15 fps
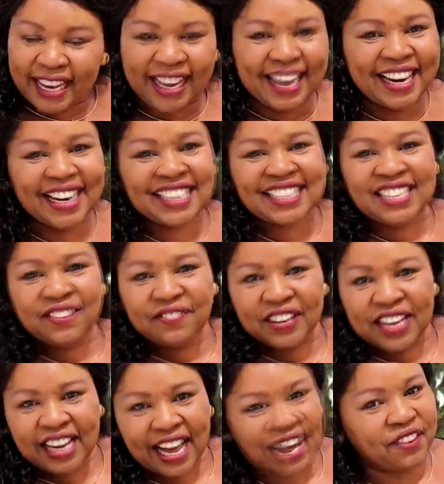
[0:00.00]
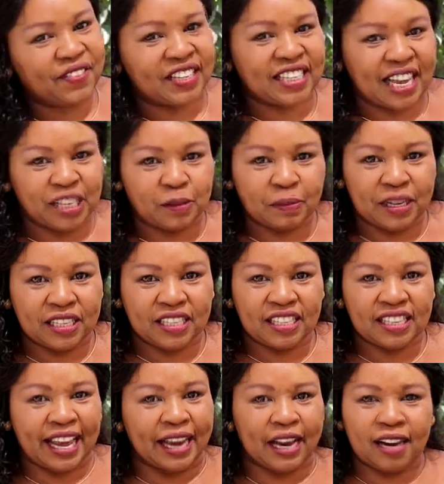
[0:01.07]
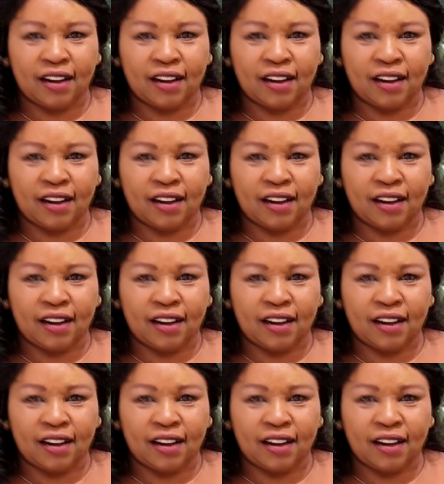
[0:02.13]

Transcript: in a TV advertisement. Like